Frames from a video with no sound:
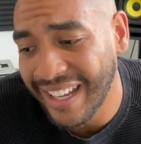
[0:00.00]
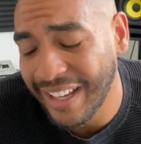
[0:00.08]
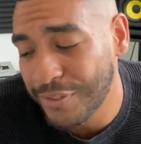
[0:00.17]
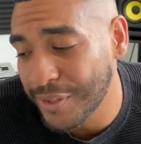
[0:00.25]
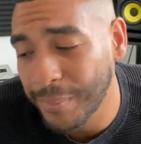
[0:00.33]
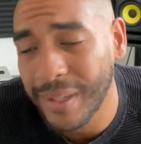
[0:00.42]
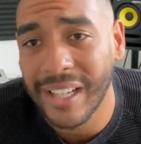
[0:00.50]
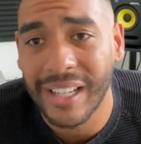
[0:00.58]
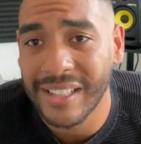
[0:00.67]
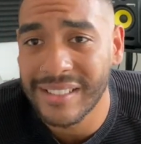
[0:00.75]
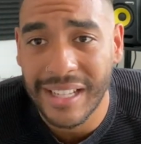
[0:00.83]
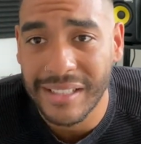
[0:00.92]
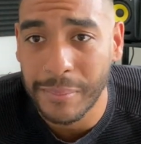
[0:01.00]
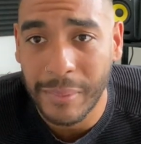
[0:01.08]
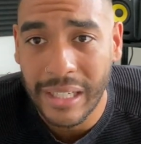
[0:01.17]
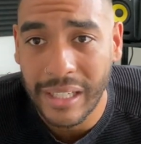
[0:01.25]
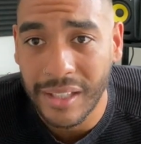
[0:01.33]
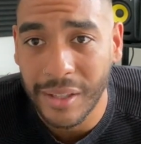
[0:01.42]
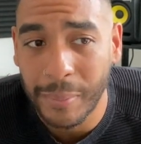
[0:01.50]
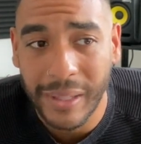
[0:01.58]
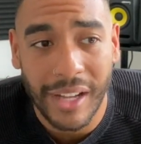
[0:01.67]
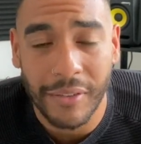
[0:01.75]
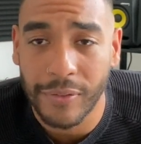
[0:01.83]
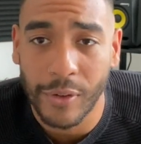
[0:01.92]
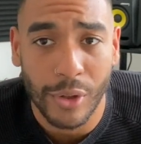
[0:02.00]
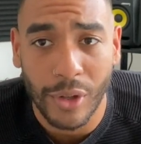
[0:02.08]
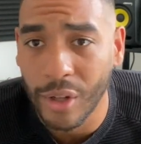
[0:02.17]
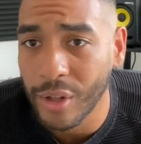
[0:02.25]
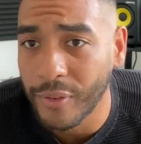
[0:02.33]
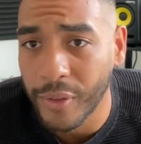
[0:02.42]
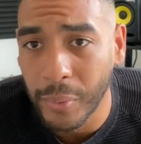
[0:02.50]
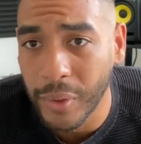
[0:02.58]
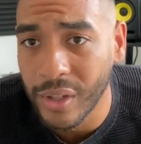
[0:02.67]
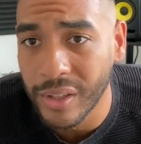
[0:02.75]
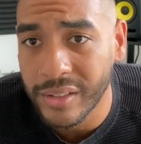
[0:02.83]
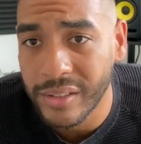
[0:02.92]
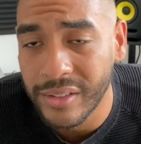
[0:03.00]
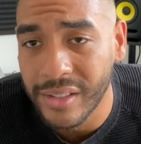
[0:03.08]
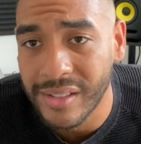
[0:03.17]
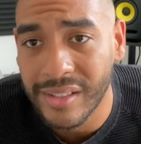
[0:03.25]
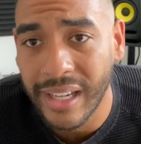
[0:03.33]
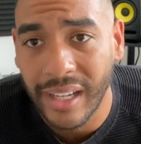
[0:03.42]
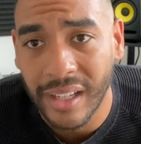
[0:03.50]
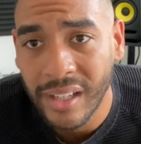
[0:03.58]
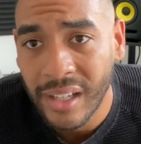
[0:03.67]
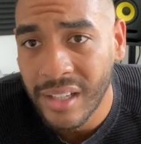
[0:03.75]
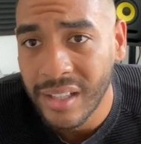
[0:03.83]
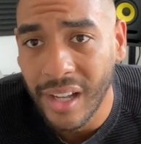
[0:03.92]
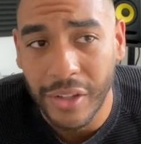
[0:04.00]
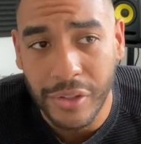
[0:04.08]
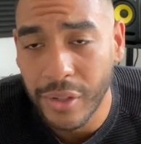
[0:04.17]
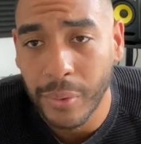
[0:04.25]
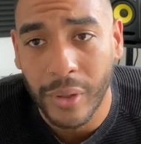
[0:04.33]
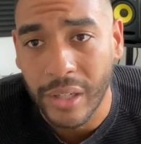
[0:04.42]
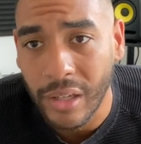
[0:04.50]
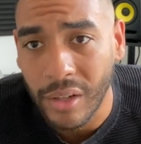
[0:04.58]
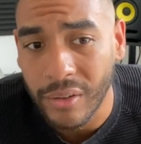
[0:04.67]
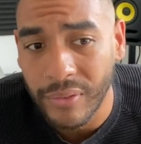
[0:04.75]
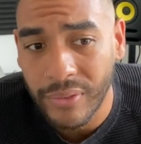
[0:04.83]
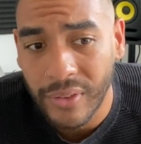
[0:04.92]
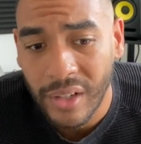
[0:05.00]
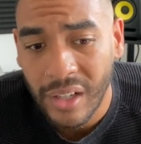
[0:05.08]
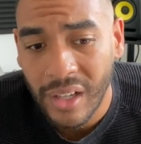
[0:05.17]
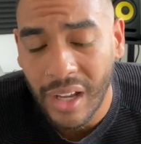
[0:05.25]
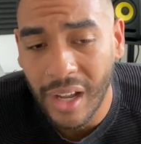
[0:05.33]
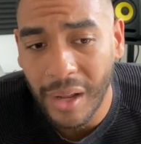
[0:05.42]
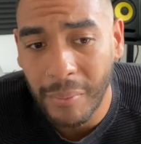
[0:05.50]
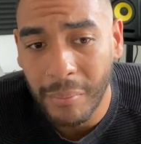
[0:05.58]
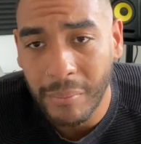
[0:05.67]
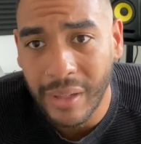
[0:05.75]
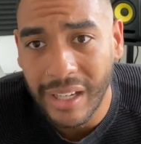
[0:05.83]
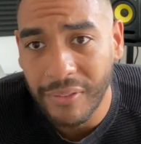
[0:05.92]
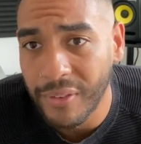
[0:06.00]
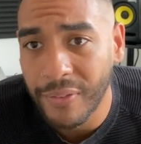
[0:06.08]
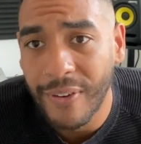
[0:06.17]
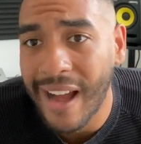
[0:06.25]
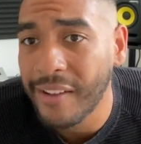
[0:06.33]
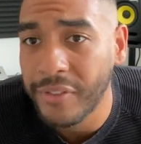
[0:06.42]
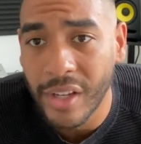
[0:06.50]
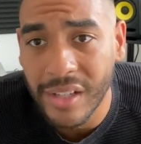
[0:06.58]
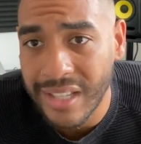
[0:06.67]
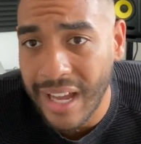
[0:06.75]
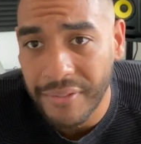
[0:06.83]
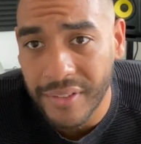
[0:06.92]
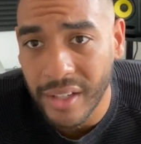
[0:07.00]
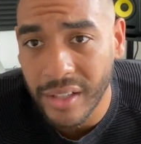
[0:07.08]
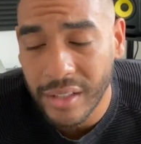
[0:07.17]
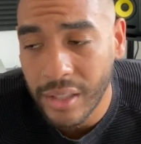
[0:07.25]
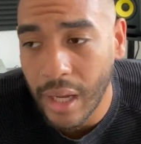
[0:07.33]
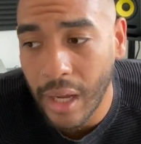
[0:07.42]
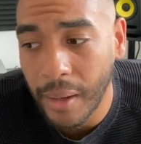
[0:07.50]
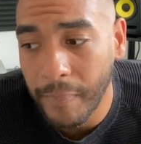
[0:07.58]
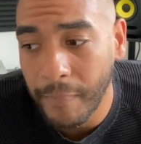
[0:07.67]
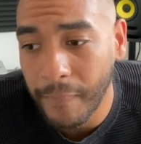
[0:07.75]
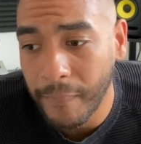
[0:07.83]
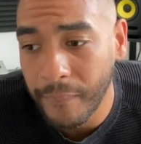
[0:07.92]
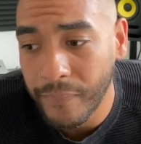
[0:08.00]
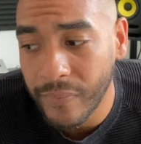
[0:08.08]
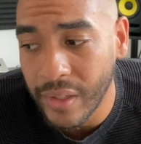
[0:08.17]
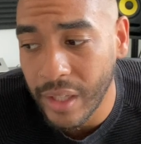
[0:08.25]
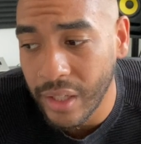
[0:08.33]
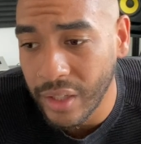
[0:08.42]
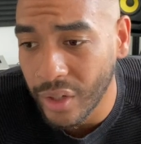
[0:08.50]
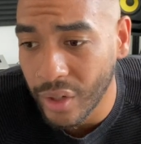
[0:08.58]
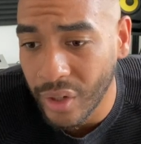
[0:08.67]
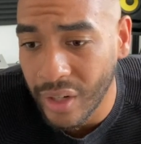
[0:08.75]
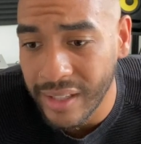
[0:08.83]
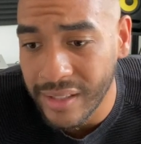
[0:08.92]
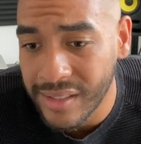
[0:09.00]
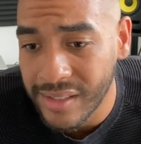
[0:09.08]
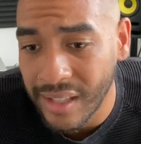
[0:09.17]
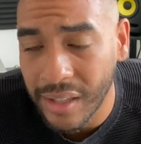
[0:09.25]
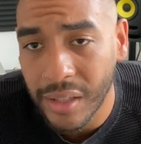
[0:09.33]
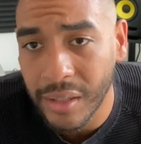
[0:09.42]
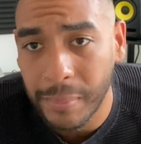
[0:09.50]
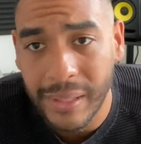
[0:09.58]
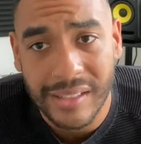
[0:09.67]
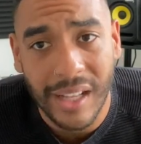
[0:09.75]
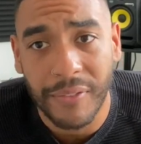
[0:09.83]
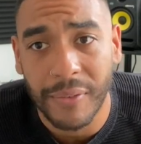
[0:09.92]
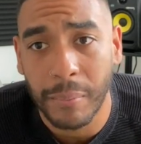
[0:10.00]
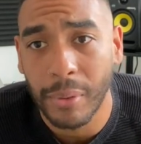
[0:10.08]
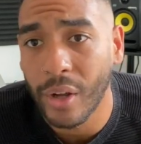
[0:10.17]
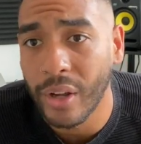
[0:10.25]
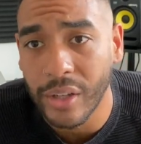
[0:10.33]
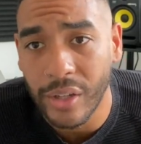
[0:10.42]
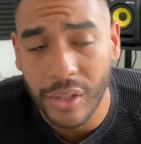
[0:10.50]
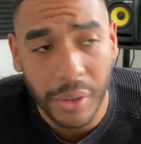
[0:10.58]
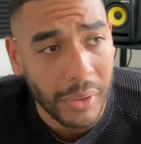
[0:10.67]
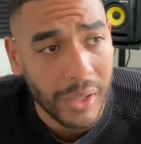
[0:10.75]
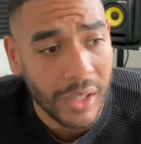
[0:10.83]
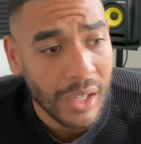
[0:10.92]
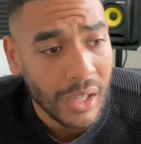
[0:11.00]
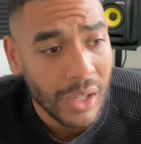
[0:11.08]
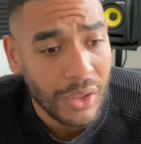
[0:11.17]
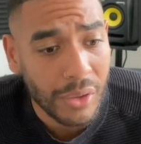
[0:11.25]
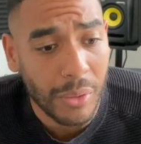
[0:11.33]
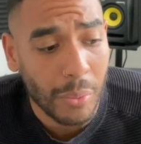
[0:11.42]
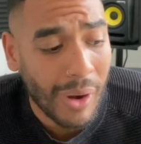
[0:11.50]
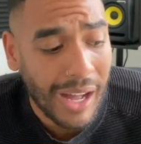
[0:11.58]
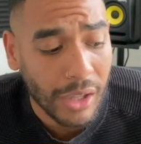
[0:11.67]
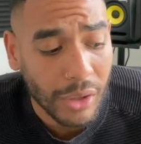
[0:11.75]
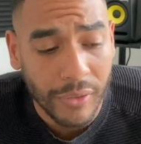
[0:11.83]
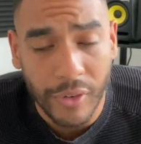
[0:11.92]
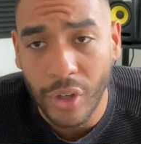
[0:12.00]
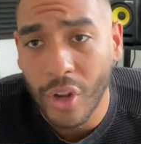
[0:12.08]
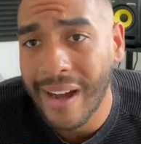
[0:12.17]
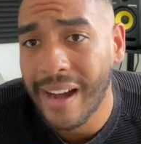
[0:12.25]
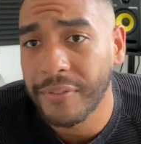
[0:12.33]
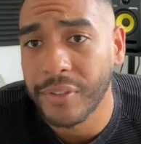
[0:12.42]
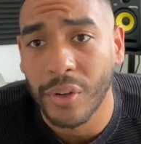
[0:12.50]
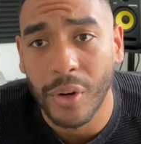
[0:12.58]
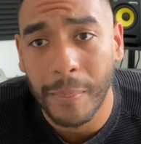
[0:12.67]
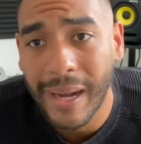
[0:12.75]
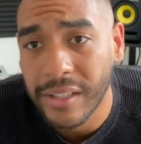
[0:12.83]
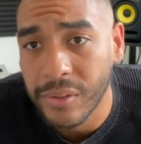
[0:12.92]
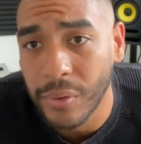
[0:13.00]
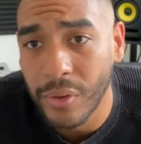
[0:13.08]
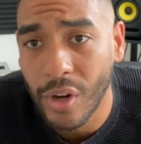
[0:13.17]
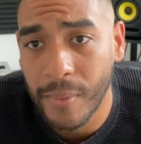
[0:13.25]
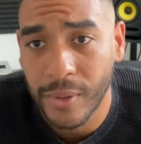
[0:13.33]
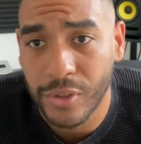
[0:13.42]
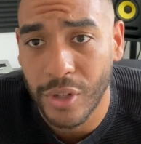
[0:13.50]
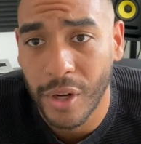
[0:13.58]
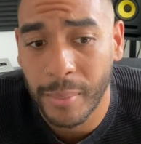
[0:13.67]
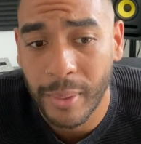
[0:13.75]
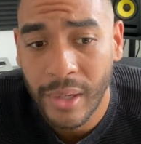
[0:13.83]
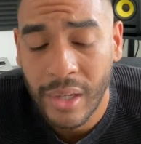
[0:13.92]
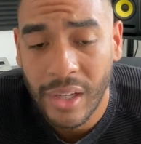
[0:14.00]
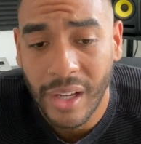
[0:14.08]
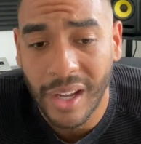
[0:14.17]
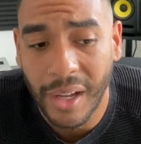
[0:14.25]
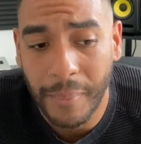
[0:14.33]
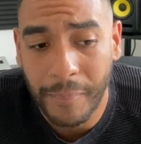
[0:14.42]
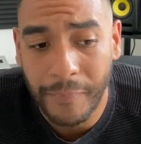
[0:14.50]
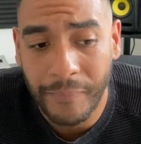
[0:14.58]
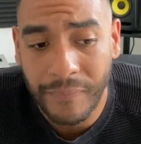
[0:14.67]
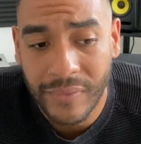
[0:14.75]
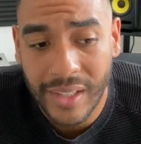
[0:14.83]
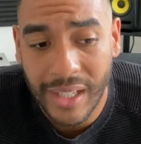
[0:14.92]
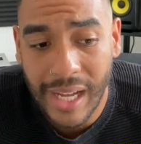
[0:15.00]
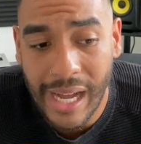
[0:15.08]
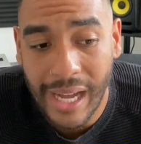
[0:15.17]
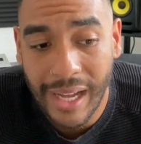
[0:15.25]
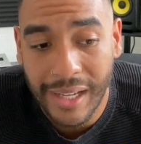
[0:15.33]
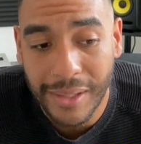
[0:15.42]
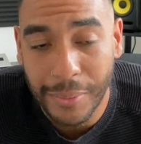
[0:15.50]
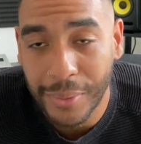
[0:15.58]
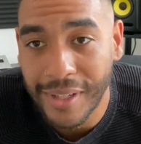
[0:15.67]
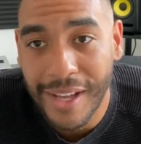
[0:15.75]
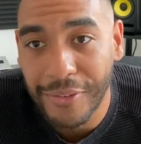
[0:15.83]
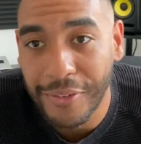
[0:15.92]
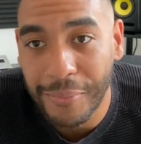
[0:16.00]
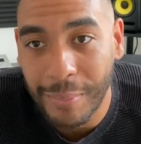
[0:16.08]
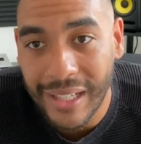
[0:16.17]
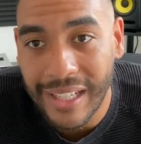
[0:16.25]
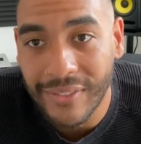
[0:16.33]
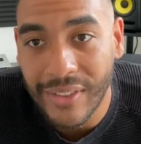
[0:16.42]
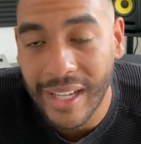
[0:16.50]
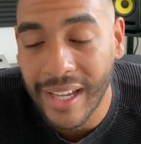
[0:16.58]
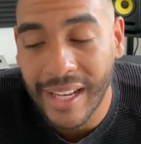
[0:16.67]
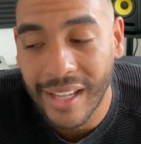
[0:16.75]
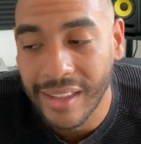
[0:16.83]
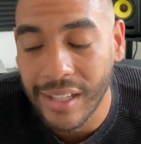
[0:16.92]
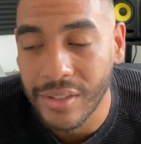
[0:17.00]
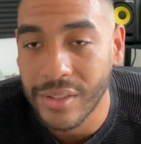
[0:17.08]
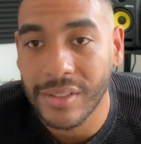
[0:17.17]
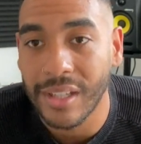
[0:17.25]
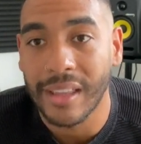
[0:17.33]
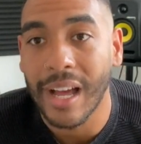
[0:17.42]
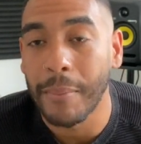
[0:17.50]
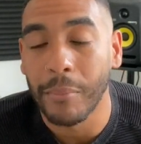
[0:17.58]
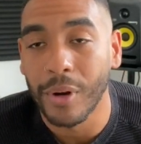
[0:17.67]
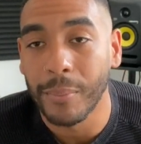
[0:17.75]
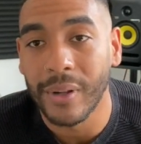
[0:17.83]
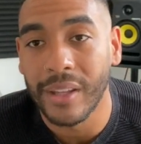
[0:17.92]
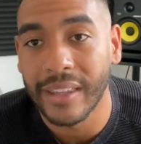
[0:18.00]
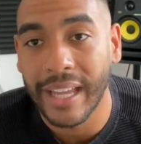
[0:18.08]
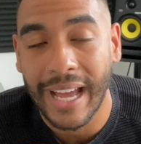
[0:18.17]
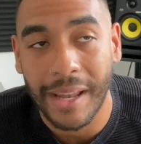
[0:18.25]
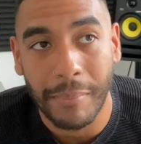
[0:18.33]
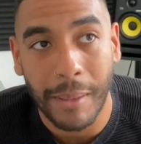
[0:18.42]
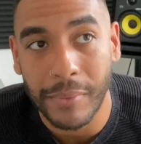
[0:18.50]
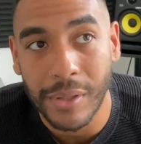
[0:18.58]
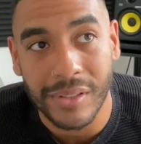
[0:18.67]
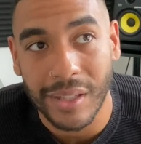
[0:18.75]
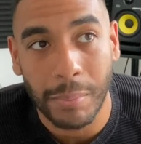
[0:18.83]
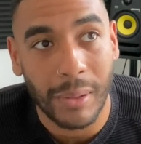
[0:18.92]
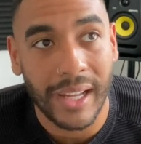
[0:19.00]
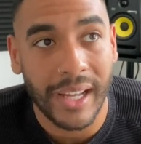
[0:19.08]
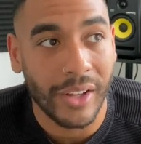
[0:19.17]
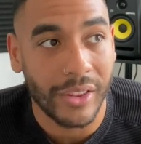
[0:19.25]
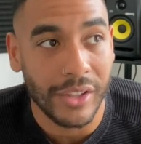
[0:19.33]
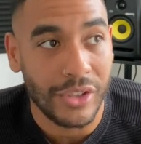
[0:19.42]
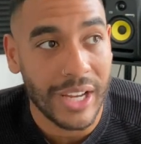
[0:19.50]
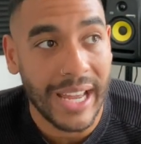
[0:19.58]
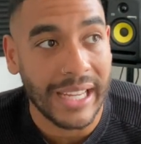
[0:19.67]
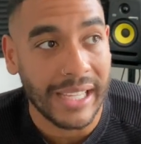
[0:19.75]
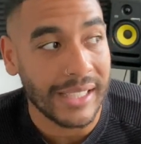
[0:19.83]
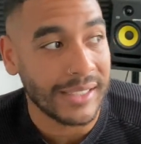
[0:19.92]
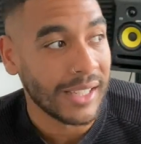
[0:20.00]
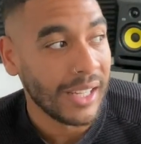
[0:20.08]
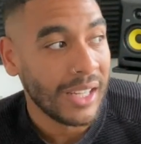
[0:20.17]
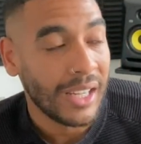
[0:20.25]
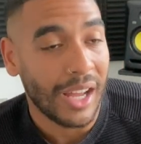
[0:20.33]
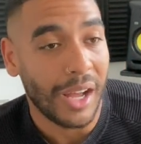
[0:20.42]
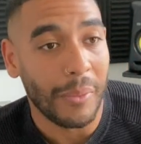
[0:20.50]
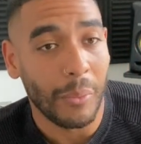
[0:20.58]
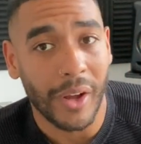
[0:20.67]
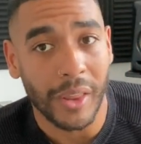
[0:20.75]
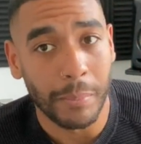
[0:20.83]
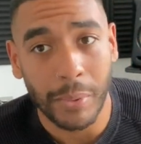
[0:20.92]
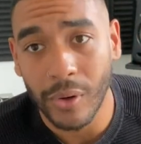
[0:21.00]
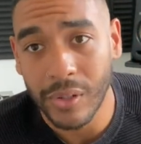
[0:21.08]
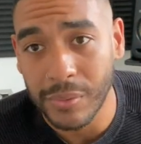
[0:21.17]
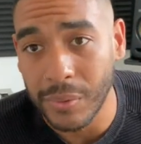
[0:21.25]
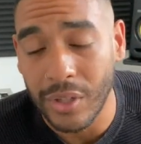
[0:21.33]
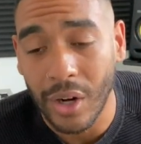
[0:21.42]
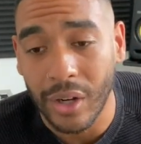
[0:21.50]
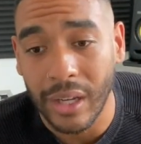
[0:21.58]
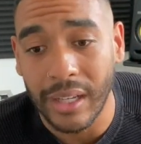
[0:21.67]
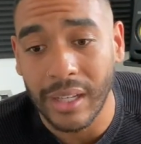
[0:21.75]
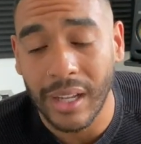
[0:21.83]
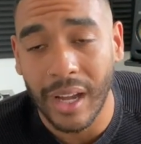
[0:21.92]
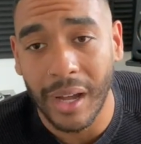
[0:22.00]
If somebody had said to me, you'll be getting flown all over the world to sing and do what you love, um, even five years after, um, you know, and still be self-employed and doing doing what I love and not have to go back to a normal job, um, I would never have believed it. And I think just in that moment, they had my music playing on the jetties, um, where the boats were docking.